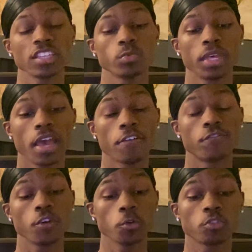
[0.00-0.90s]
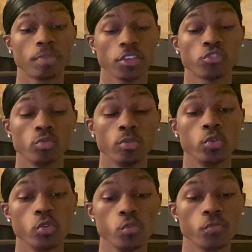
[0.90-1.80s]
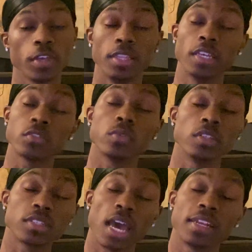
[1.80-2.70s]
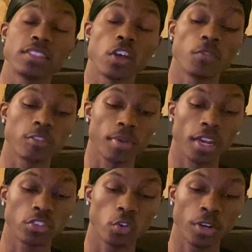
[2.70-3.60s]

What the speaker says: we have first special move, and this one is kind of self-explanatory.